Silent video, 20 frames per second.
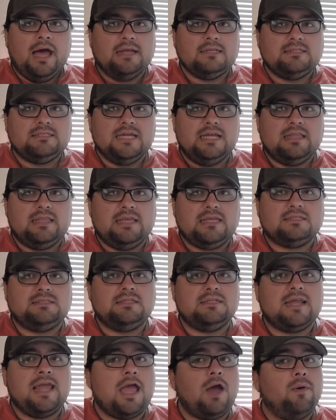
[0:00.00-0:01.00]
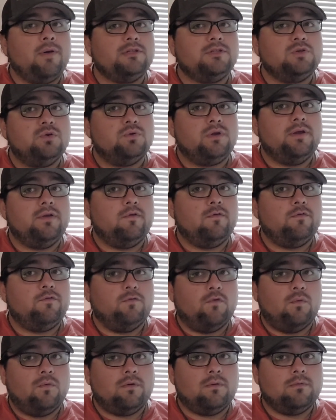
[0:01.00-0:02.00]
I said this in how a tornado
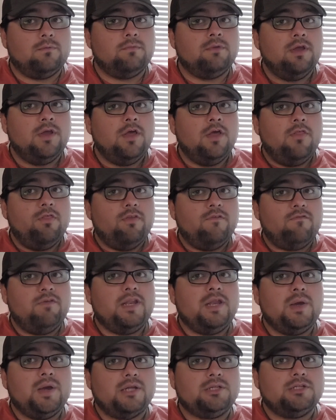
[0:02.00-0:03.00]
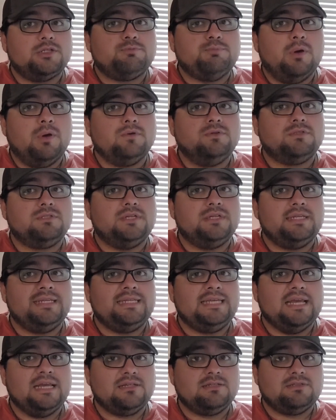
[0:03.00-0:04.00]
formed, the video I just posted
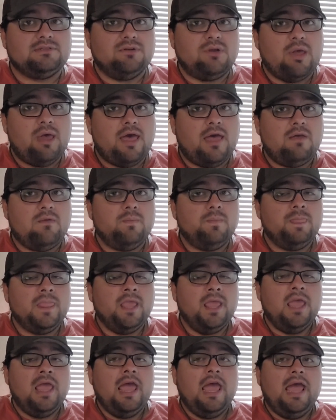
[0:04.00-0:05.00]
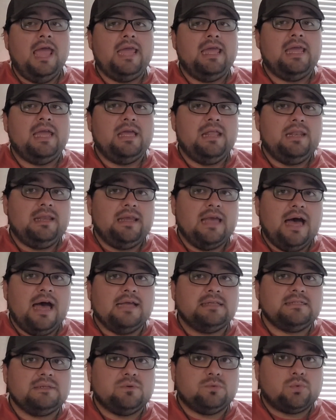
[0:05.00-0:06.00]
yesterday, and
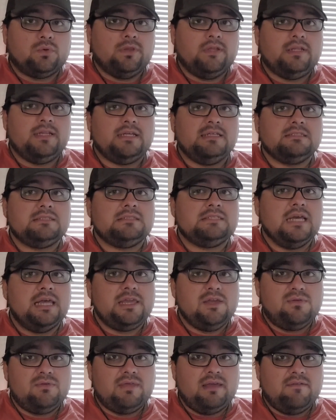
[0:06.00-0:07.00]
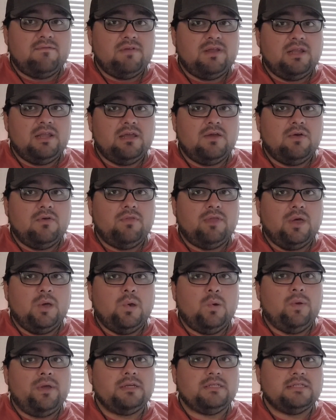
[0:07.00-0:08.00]
guys, it really does tell you in that video
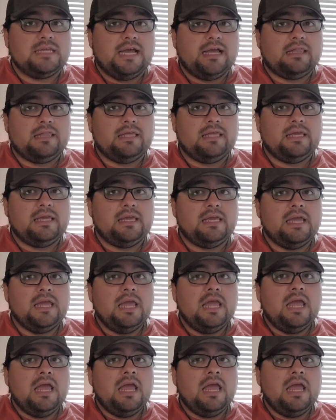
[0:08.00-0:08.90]
though exactly